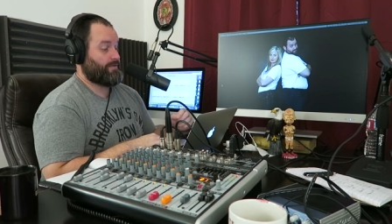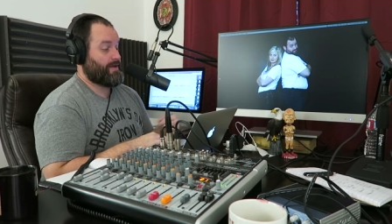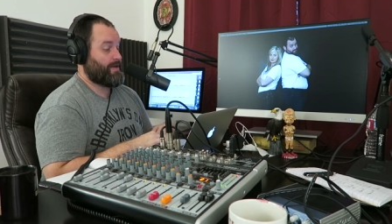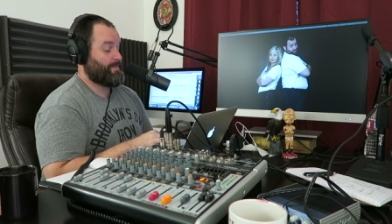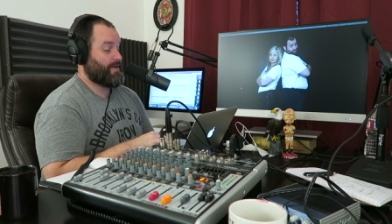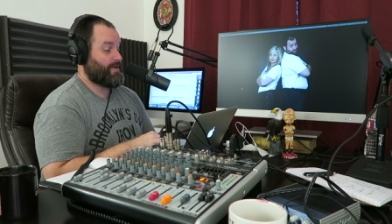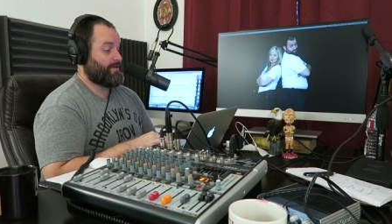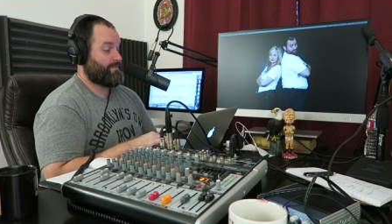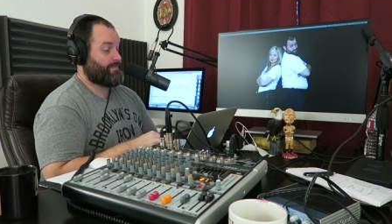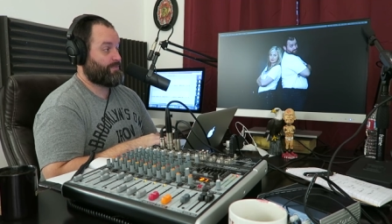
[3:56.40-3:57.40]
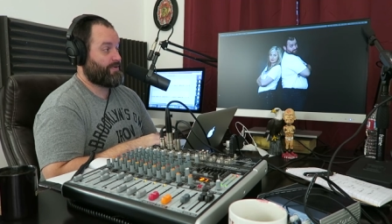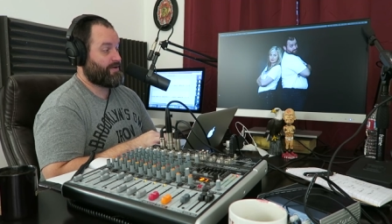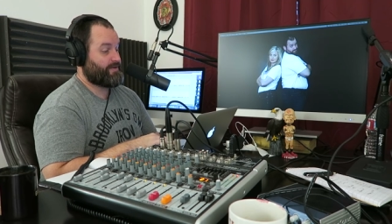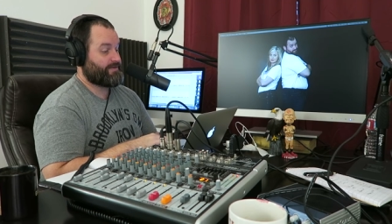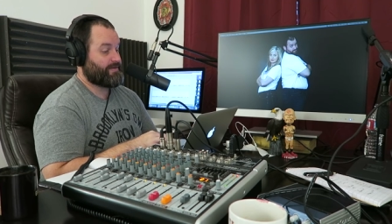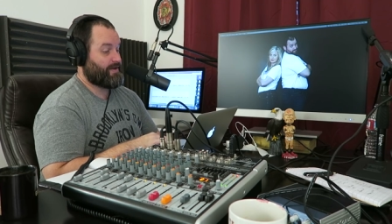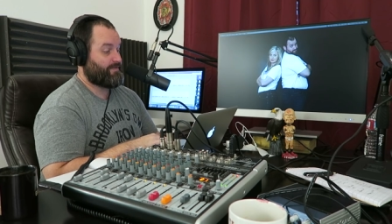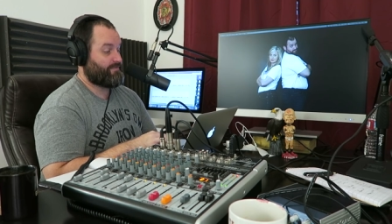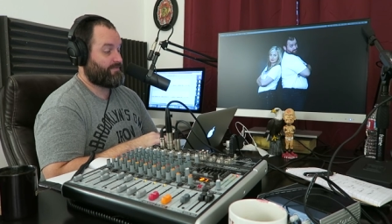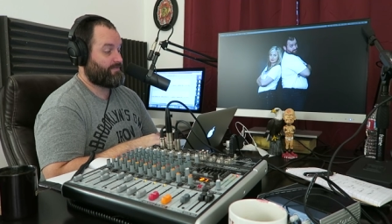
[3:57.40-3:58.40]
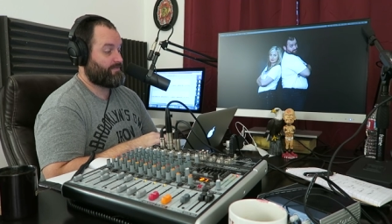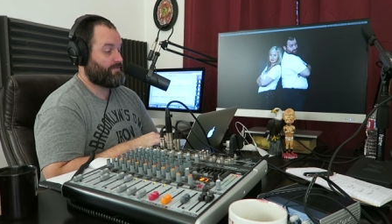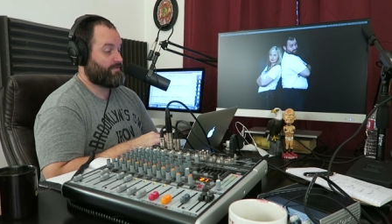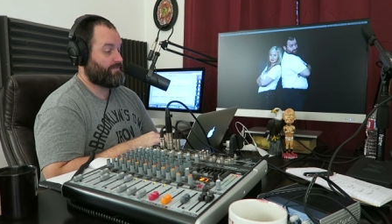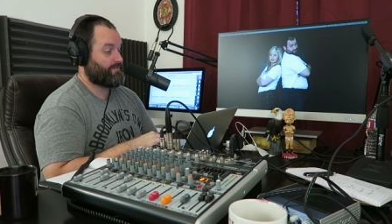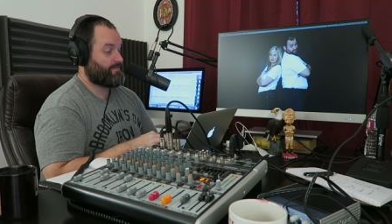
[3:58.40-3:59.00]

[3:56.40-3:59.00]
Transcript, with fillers: yeah, man, it's pretty good stuff. Ooh,